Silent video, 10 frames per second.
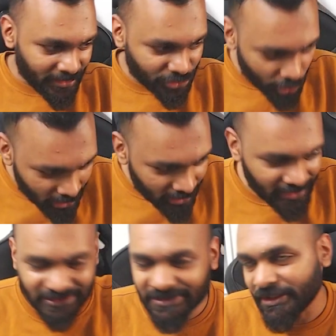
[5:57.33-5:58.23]
Sugar
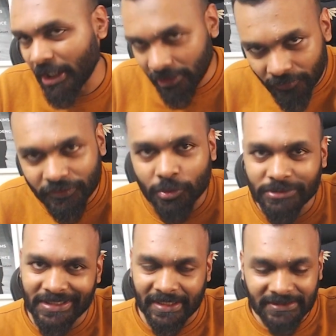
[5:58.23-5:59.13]
does none of those
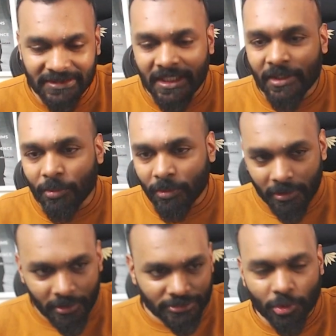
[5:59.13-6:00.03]
things.
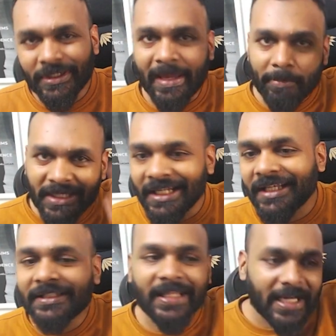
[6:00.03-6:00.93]
So chemically,
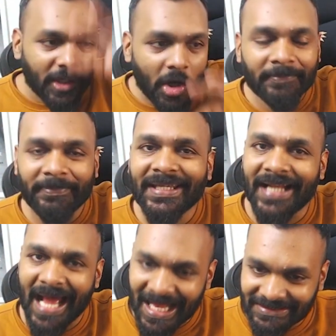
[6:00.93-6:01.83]
it cannot be an
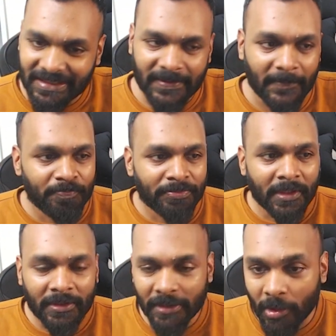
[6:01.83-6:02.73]
acid.
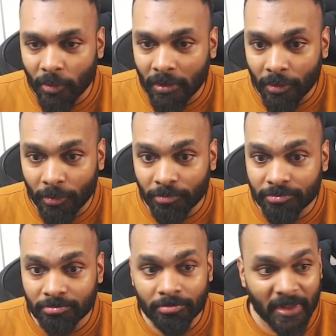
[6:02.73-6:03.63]
Now,
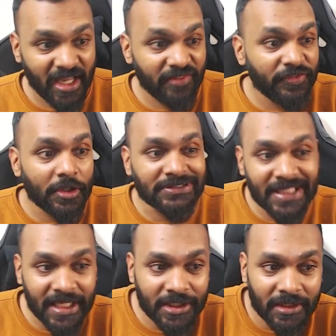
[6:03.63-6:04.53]
if you're saying